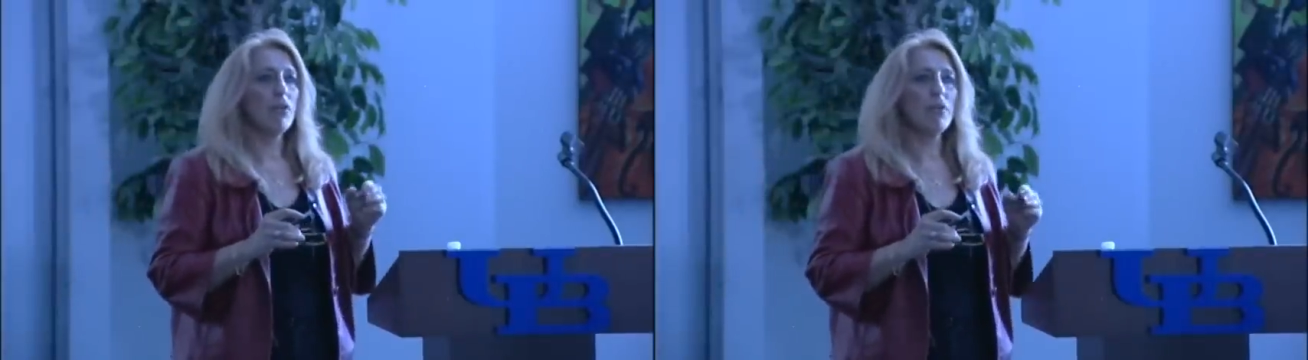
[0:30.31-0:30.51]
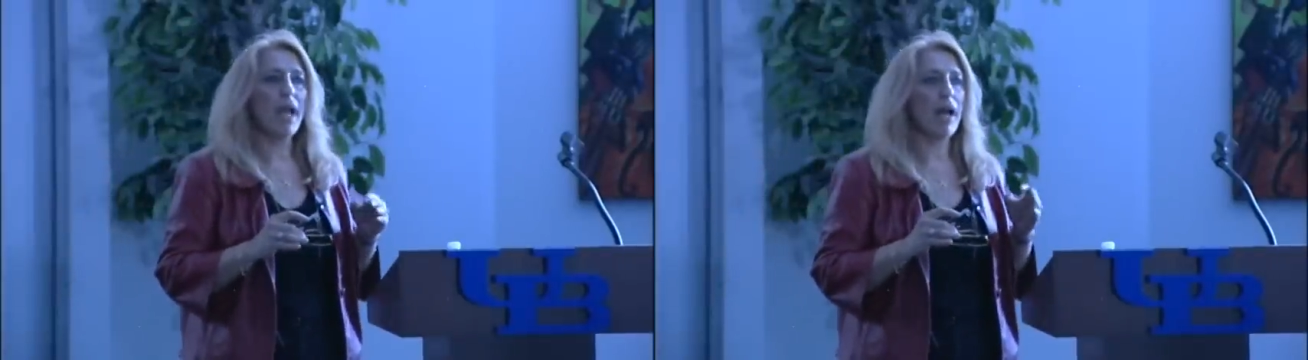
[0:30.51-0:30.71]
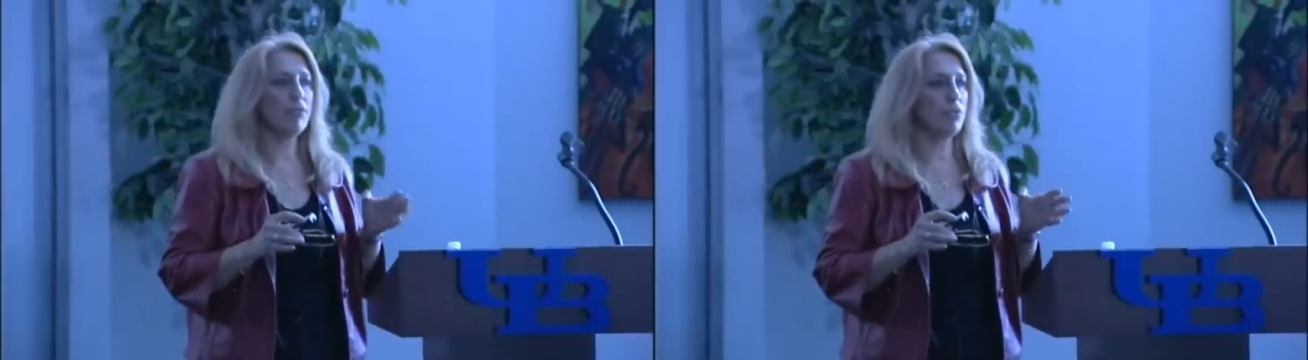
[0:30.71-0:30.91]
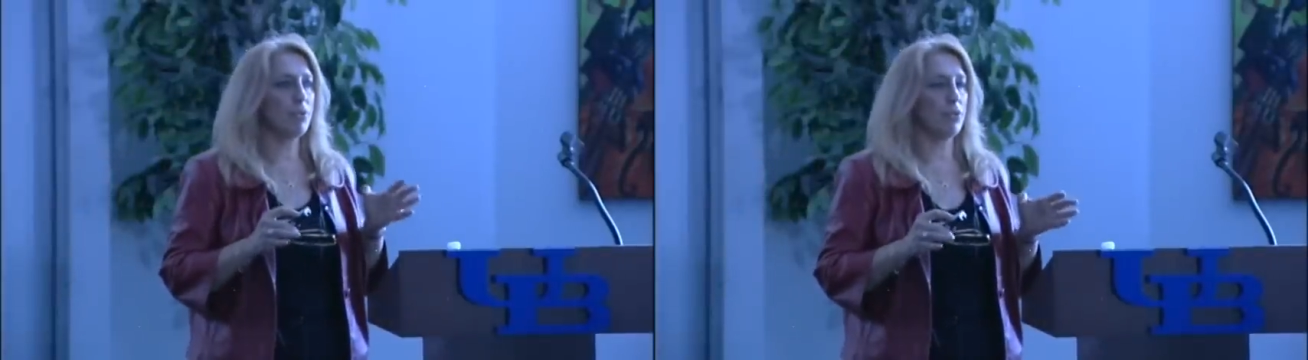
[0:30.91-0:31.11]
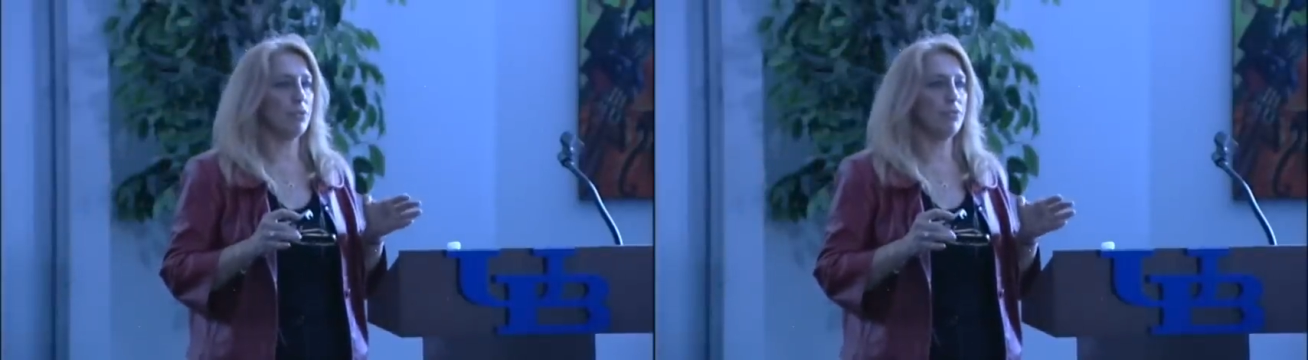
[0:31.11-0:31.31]
we have to
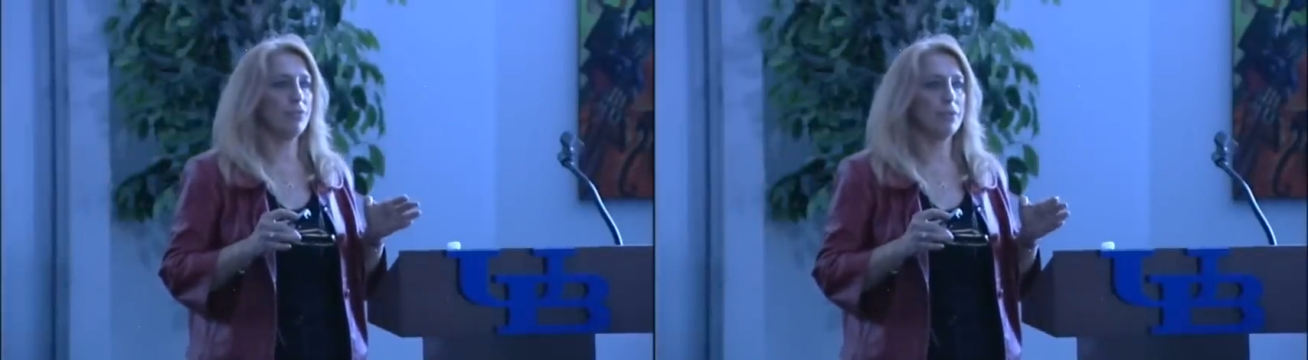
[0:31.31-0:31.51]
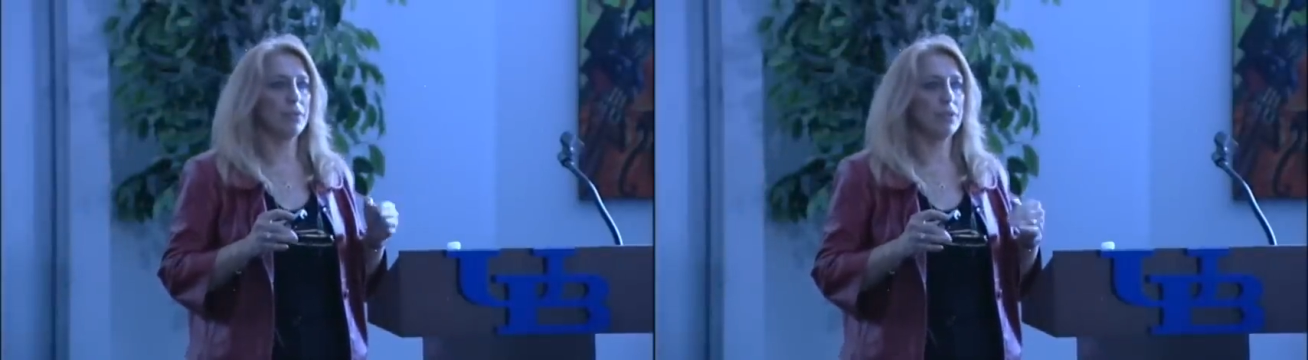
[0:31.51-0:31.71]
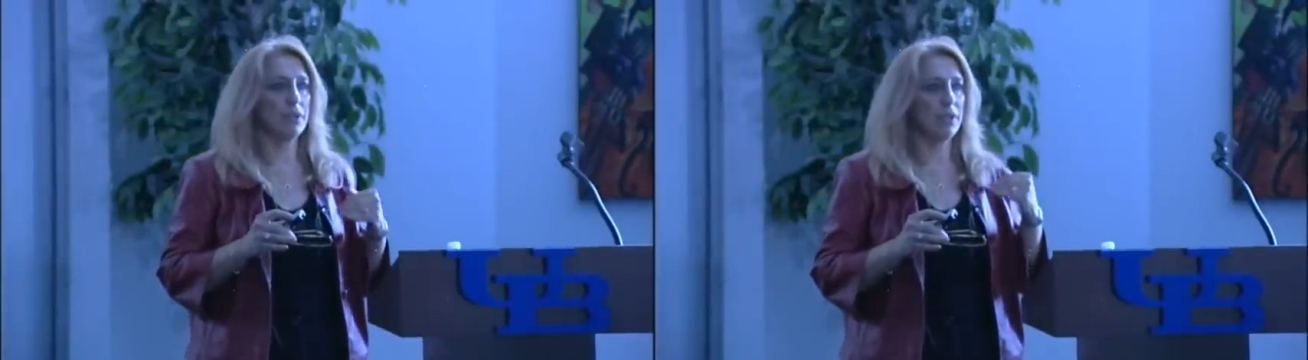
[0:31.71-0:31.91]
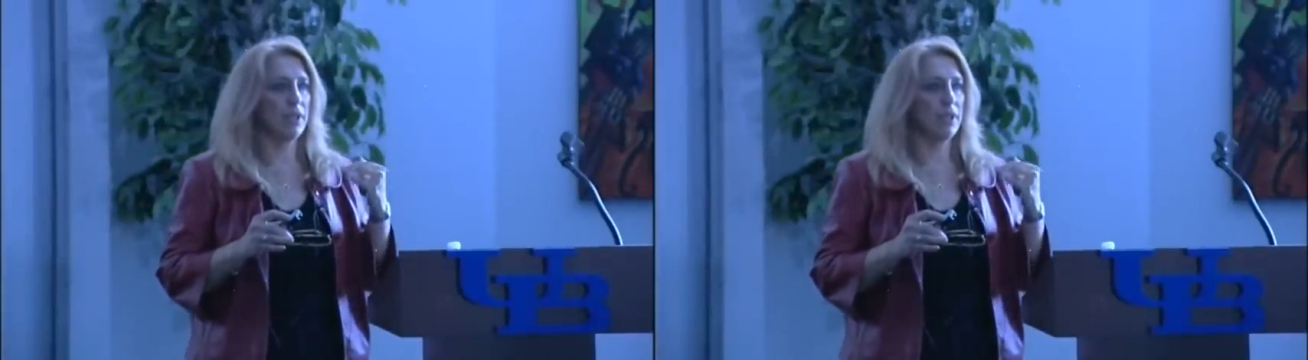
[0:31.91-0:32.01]
prove, and